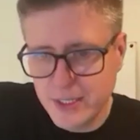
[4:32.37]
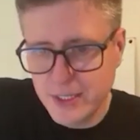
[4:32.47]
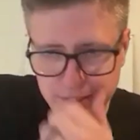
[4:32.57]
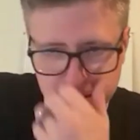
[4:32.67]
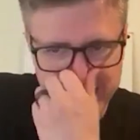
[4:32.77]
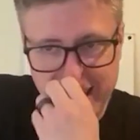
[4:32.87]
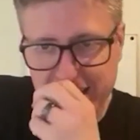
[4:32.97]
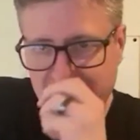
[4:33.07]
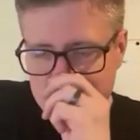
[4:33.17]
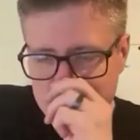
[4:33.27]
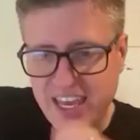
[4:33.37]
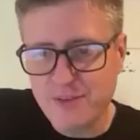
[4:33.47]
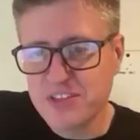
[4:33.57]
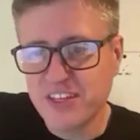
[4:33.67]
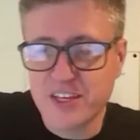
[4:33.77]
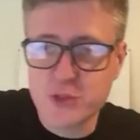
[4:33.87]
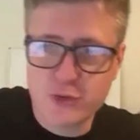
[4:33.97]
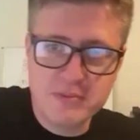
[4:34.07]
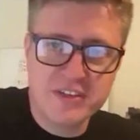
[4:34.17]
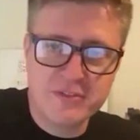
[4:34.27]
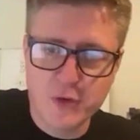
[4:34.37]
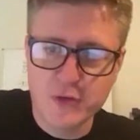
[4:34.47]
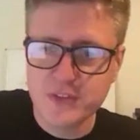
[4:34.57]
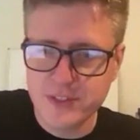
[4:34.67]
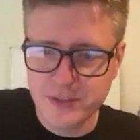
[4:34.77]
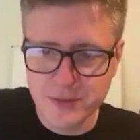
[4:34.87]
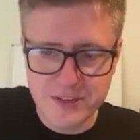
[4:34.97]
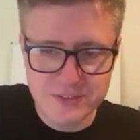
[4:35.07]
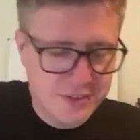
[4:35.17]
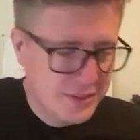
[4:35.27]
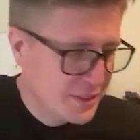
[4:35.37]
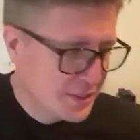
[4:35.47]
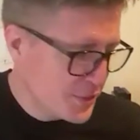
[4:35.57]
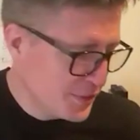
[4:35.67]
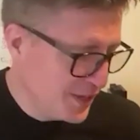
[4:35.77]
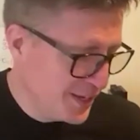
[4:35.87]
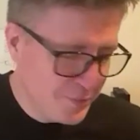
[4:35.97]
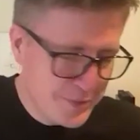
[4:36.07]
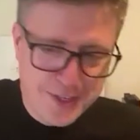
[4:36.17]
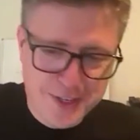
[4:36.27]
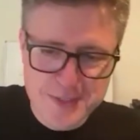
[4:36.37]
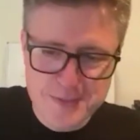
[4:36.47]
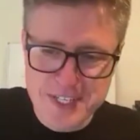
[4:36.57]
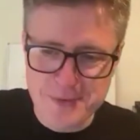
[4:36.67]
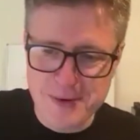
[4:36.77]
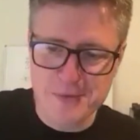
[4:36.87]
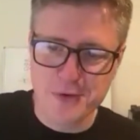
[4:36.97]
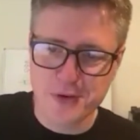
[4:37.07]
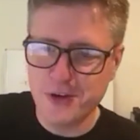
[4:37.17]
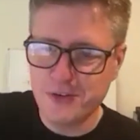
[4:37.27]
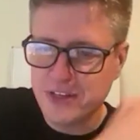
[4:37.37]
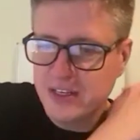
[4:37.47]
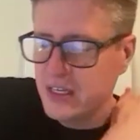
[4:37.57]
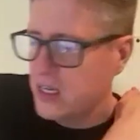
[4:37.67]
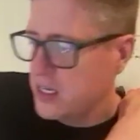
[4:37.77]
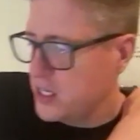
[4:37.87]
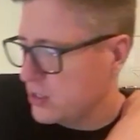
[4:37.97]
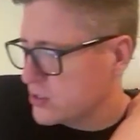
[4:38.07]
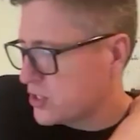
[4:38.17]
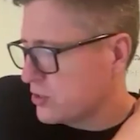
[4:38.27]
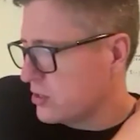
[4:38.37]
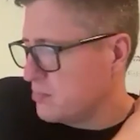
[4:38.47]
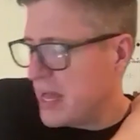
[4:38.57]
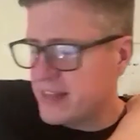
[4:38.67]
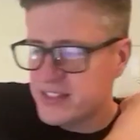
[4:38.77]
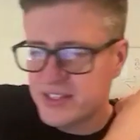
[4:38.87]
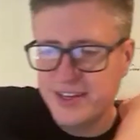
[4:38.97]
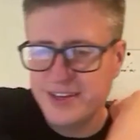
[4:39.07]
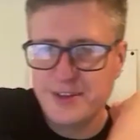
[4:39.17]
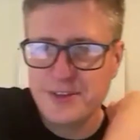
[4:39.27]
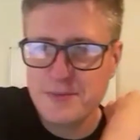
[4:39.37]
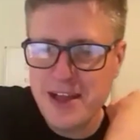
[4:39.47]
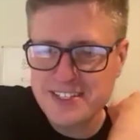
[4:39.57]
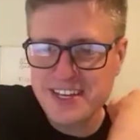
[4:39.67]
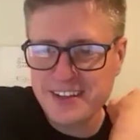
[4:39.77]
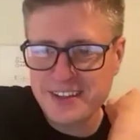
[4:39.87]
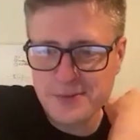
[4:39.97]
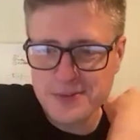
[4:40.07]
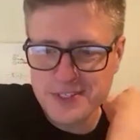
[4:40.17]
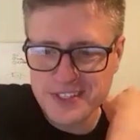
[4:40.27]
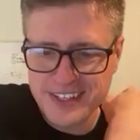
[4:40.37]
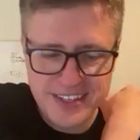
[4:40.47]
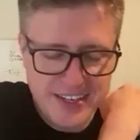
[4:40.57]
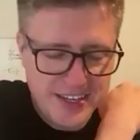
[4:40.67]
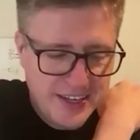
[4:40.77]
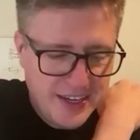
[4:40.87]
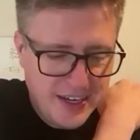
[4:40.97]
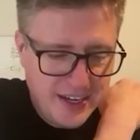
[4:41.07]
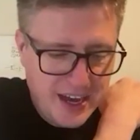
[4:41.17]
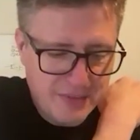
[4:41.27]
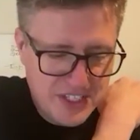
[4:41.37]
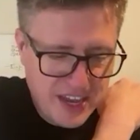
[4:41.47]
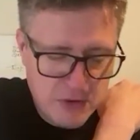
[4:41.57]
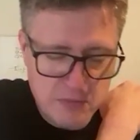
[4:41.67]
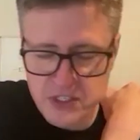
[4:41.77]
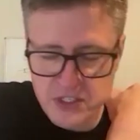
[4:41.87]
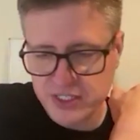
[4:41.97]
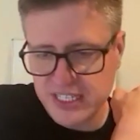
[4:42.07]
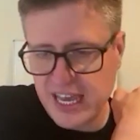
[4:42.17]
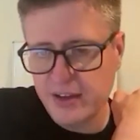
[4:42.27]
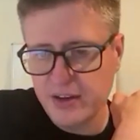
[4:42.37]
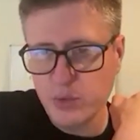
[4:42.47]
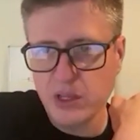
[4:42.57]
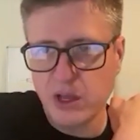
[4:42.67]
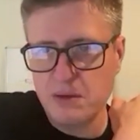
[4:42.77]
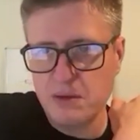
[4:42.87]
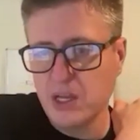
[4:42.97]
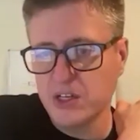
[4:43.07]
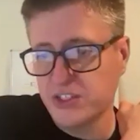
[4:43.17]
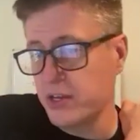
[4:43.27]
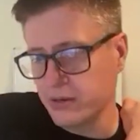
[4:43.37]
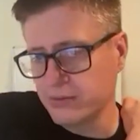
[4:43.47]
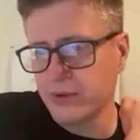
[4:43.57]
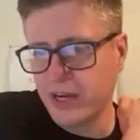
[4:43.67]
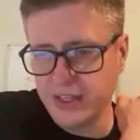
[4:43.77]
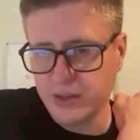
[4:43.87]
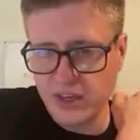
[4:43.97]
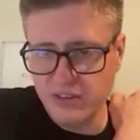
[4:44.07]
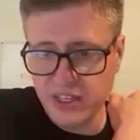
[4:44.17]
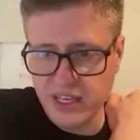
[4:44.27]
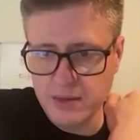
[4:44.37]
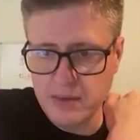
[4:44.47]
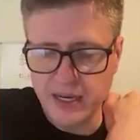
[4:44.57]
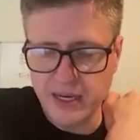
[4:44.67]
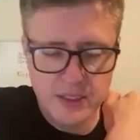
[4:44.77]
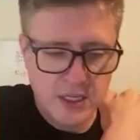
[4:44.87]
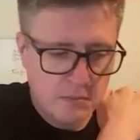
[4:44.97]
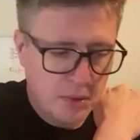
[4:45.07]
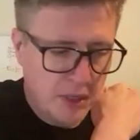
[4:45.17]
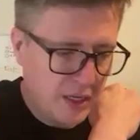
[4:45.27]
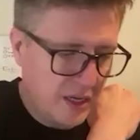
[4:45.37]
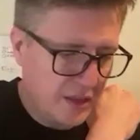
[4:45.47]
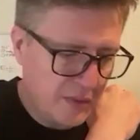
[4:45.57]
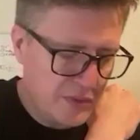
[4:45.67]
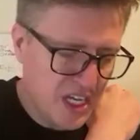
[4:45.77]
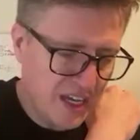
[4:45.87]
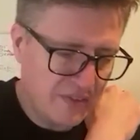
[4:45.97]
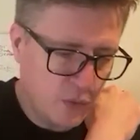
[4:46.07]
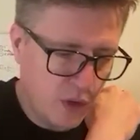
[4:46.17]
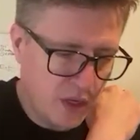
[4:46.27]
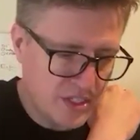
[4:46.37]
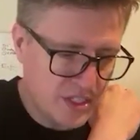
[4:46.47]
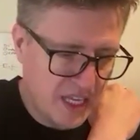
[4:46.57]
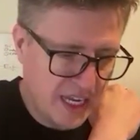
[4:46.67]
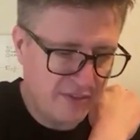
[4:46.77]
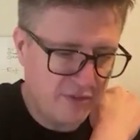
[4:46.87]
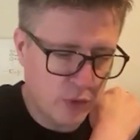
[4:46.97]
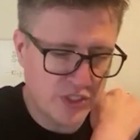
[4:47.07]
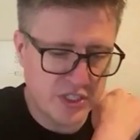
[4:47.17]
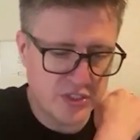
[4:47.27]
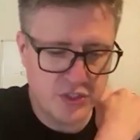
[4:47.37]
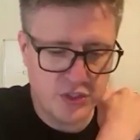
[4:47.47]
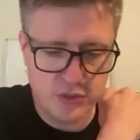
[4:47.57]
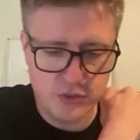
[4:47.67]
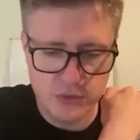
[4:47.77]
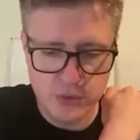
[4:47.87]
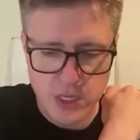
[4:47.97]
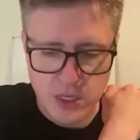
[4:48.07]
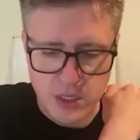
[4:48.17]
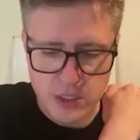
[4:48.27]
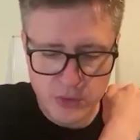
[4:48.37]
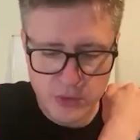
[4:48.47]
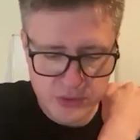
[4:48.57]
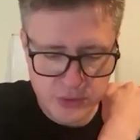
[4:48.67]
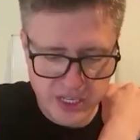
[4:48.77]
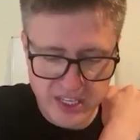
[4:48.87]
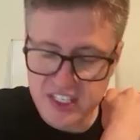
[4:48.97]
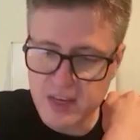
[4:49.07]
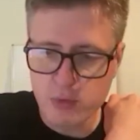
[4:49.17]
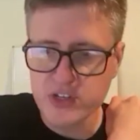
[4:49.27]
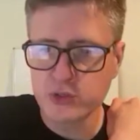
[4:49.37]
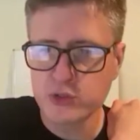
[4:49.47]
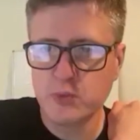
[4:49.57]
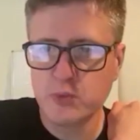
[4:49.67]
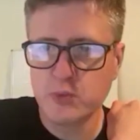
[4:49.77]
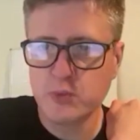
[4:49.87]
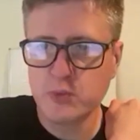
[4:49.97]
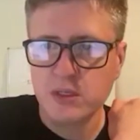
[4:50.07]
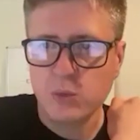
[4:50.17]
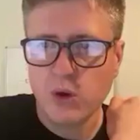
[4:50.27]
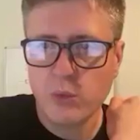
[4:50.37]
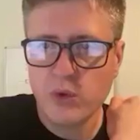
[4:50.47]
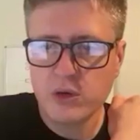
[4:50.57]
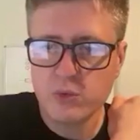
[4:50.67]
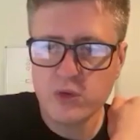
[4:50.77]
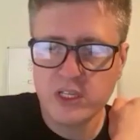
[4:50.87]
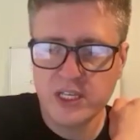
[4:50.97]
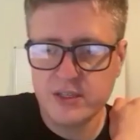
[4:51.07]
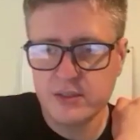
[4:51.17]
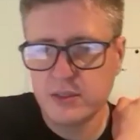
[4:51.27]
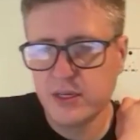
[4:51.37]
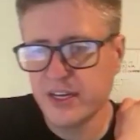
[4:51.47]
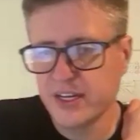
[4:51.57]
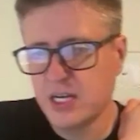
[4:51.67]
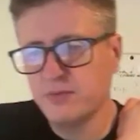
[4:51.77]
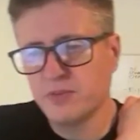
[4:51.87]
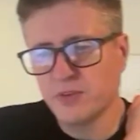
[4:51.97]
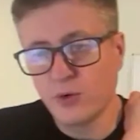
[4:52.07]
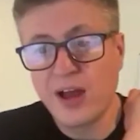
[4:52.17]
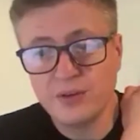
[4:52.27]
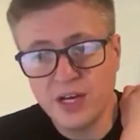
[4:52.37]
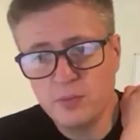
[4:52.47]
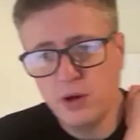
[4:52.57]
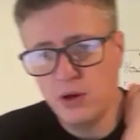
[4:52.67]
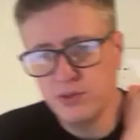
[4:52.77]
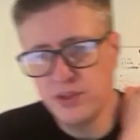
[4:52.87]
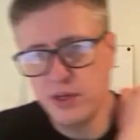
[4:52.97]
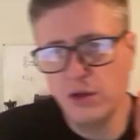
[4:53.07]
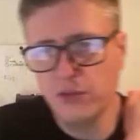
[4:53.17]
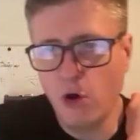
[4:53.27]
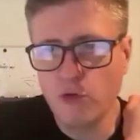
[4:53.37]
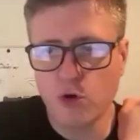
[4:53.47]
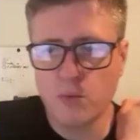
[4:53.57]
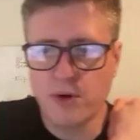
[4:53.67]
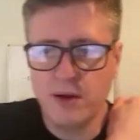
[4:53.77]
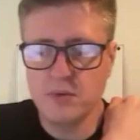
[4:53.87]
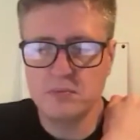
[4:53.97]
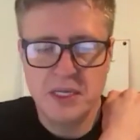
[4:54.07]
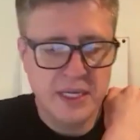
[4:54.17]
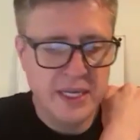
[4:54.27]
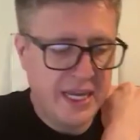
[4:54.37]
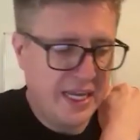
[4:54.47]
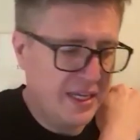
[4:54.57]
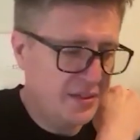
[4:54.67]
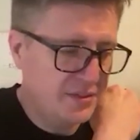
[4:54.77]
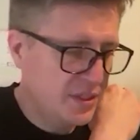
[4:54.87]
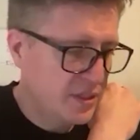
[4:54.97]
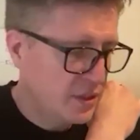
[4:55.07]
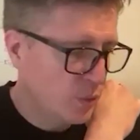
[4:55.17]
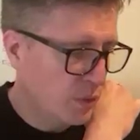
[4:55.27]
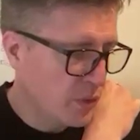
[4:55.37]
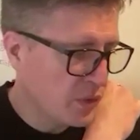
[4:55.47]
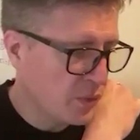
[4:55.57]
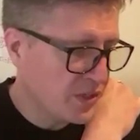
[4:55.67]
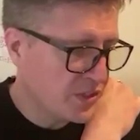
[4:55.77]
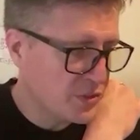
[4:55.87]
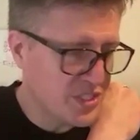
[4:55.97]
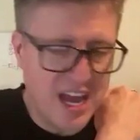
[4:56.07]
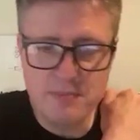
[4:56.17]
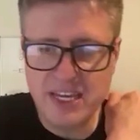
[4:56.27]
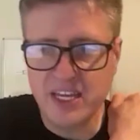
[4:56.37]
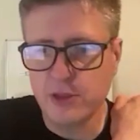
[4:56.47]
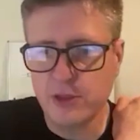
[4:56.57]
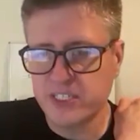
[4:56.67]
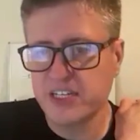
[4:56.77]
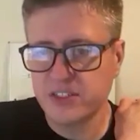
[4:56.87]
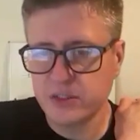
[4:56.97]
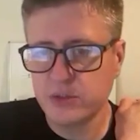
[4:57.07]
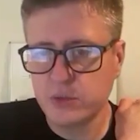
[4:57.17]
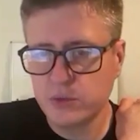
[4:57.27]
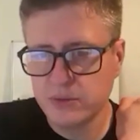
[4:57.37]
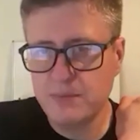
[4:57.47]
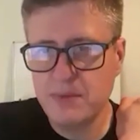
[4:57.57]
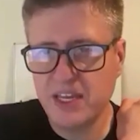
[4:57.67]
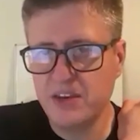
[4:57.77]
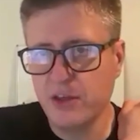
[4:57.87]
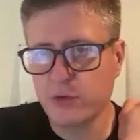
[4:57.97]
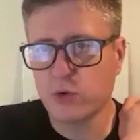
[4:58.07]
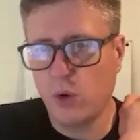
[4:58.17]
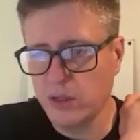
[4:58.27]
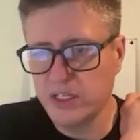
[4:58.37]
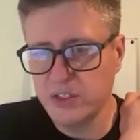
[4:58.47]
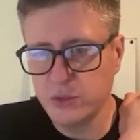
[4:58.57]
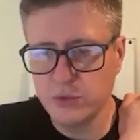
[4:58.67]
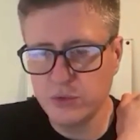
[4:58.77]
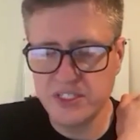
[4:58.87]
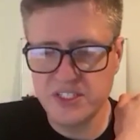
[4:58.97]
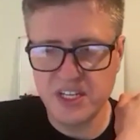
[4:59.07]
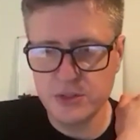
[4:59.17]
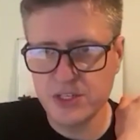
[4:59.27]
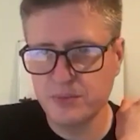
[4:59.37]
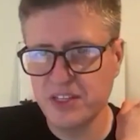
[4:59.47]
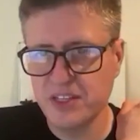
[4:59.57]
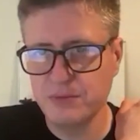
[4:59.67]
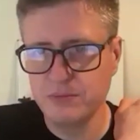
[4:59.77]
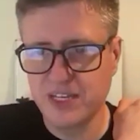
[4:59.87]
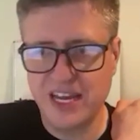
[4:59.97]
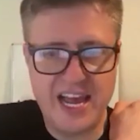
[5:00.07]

on uh, how, how to make everything extremely difficult in your life. So uh, yeah, mm-hmm. we started Speedscale right before COVID. You know, so the, the bad the bad side of that was that uh, obviously everybody shut down and we lo- maybe lost a year, right, in the way of thinking about it. But uh, the upside of it was is that it forced us to go into like a deep research mode where we could mm-hmm. really kind of come from the ground up on the on the overall problem and what we really want to do is not make another testing tool, not make another quality tool, instead do something that kind of